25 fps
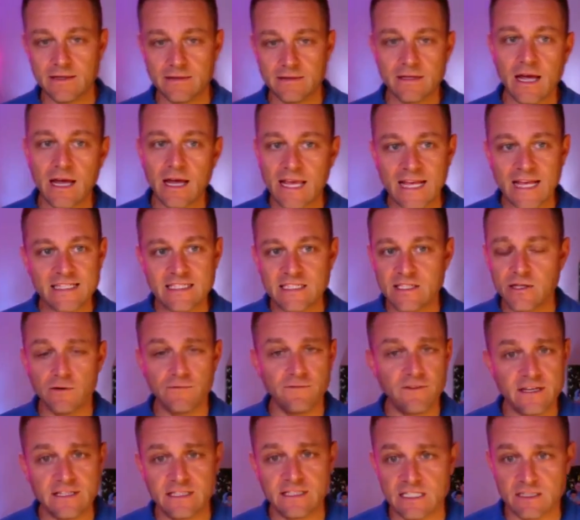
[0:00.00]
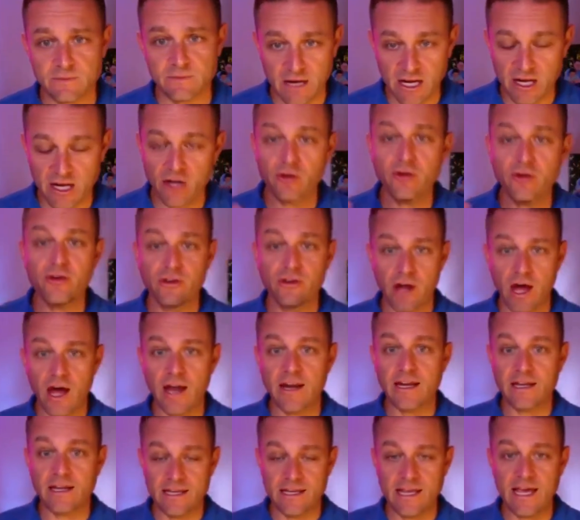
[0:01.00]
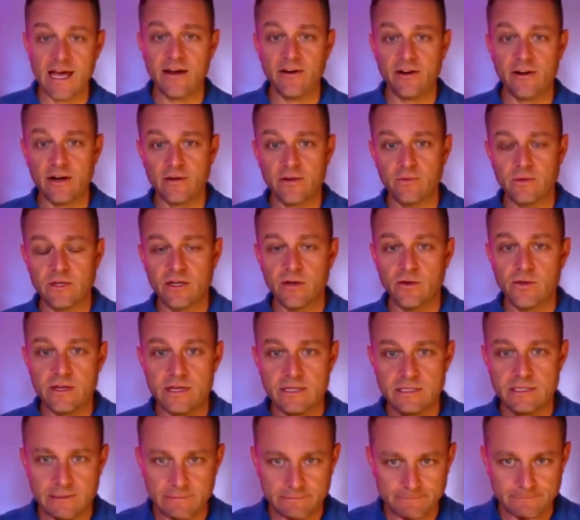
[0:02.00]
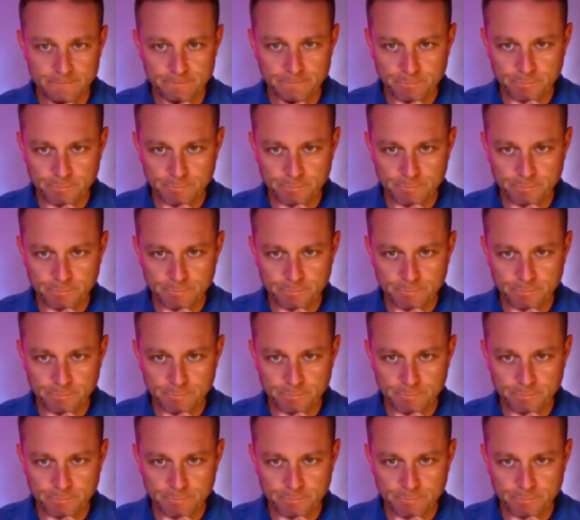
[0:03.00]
I can't see your faces, but I know you're nodding. Yeah, Eric, we know this.